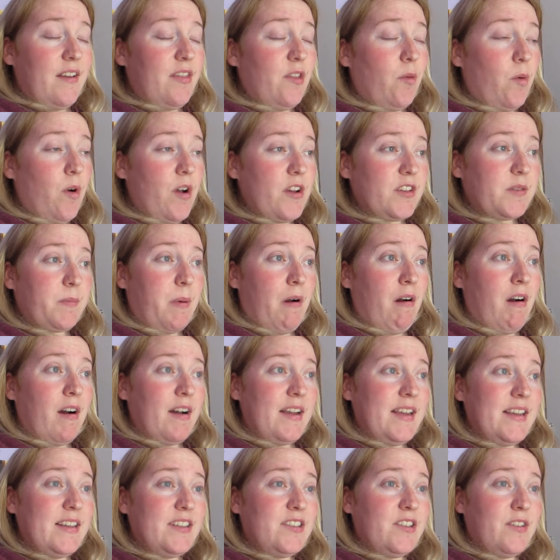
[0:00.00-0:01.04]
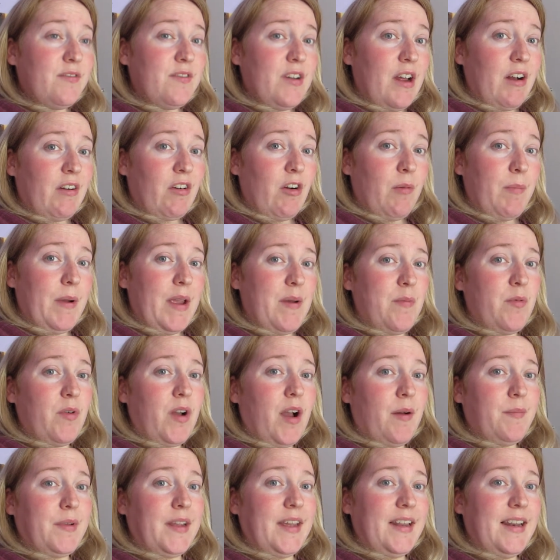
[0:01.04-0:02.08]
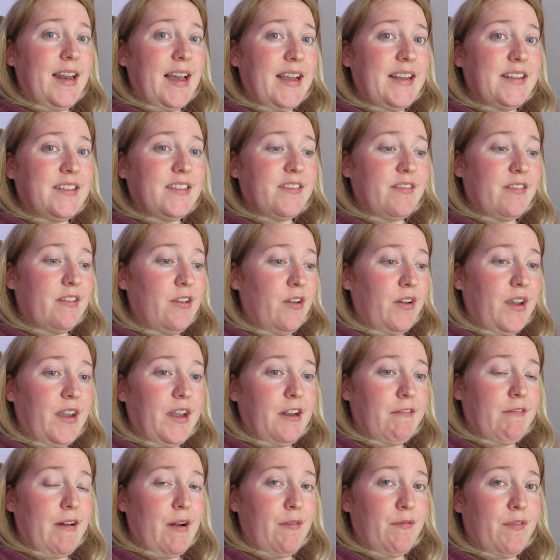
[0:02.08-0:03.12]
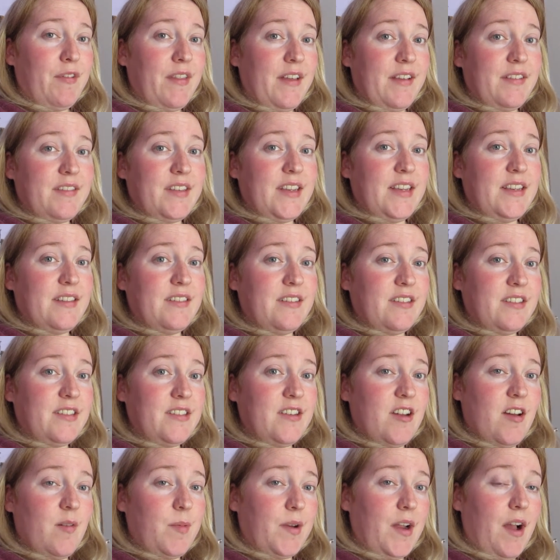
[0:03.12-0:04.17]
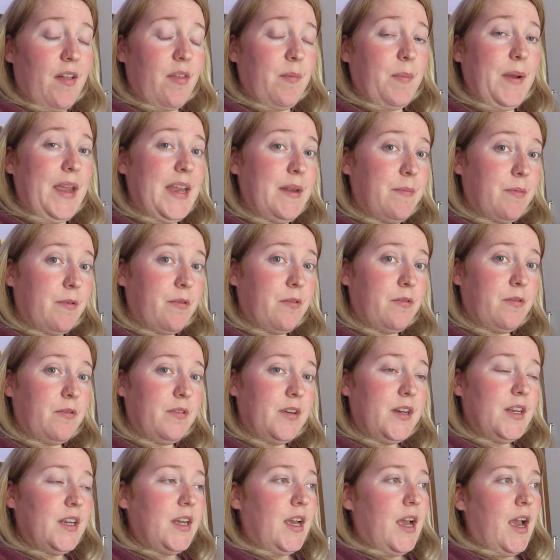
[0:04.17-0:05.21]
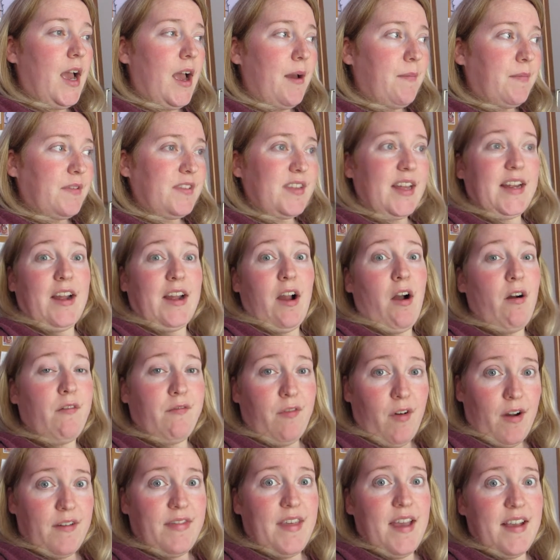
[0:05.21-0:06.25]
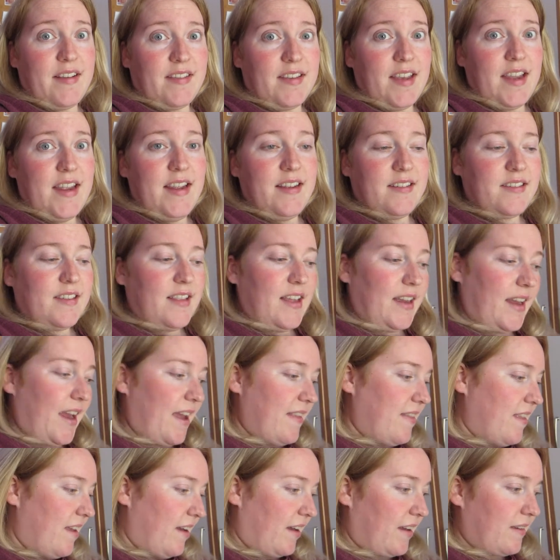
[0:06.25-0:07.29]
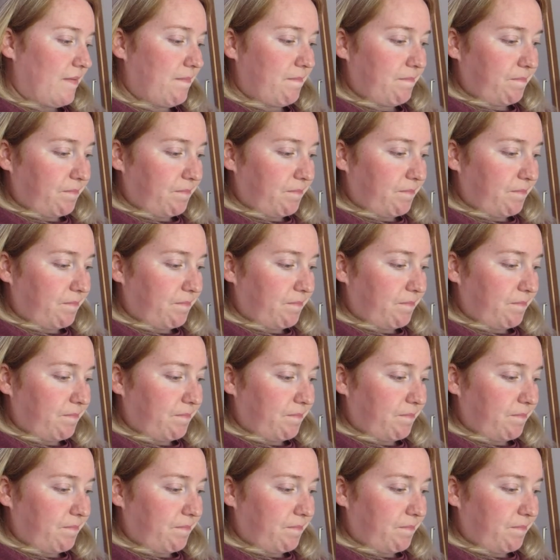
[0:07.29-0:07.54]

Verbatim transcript: The worst part is you've now got people coming in later and looking around for their seats and disturbing other people because um, they can't find their seats and they're getting their